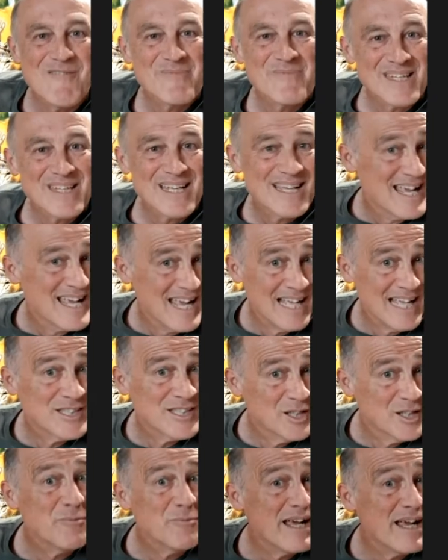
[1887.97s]
so
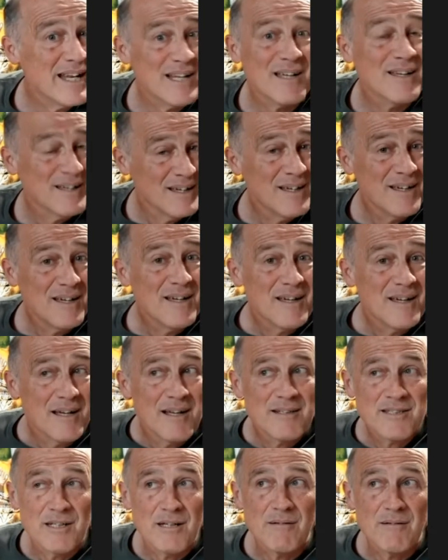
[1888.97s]
it's a good way to
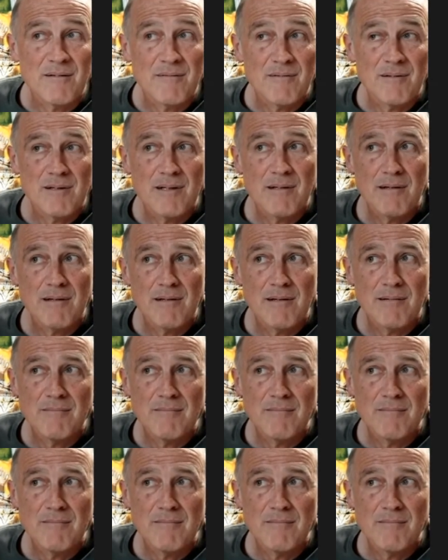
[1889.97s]
to